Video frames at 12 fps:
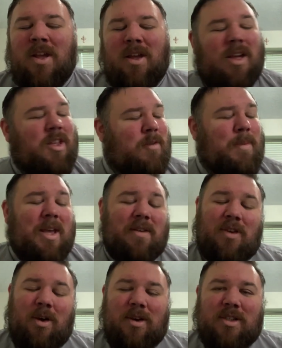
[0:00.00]
And you may have
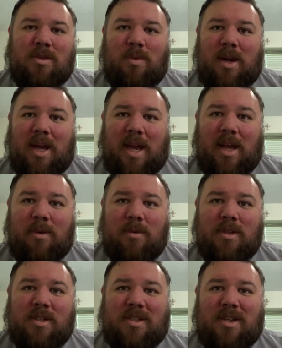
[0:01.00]
noticed when I
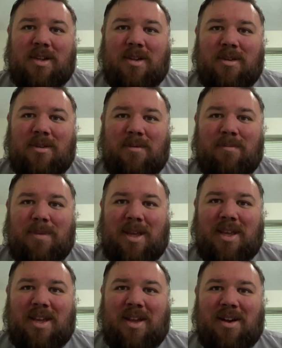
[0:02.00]
was
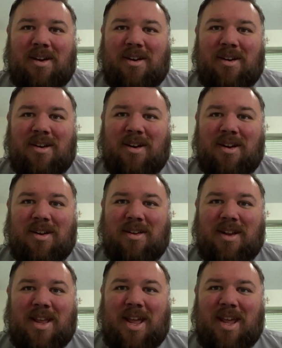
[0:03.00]
making our
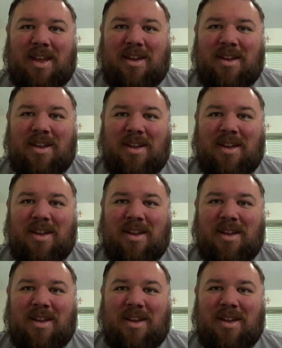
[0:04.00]
cake,